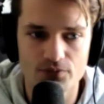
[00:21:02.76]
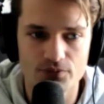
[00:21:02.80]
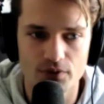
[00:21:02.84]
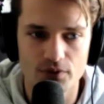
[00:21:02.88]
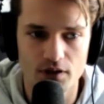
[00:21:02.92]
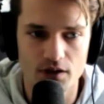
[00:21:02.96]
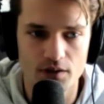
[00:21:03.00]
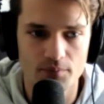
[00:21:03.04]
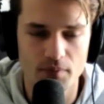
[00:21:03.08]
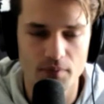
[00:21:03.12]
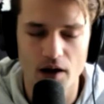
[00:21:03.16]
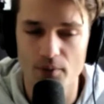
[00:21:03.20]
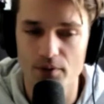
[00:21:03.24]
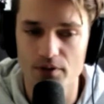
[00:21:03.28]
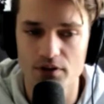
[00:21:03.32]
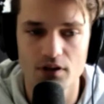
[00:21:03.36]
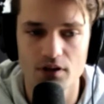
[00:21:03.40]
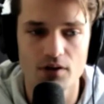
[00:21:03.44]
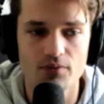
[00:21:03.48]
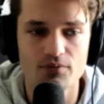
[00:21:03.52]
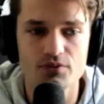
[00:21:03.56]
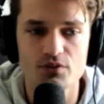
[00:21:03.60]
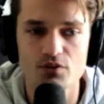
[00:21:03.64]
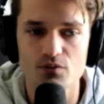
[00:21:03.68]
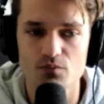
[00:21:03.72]
I would
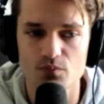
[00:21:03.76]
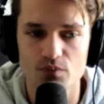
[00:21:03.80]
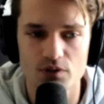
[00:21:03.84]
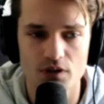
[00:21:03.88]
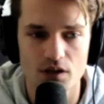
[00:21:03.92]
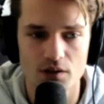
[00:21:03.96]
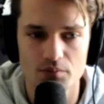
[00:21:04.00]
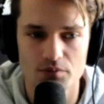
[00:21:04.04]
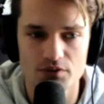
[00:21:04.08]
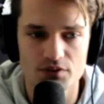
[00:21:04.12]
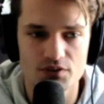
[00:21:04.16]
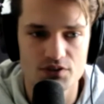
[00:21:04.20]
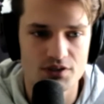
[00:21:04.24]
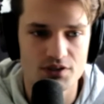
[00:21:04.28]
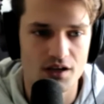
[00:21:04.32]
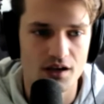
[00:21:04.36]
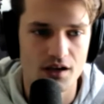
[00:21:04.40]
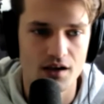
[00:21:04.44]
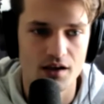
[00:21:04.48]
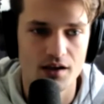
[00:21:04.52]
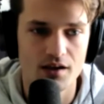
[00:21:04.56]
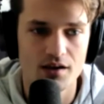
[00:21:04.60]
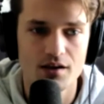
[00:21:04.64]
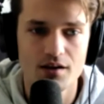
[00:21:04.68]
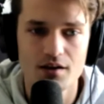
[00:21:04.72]
love to be able to
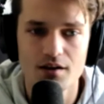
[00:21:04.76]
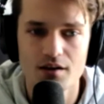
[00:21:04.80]
say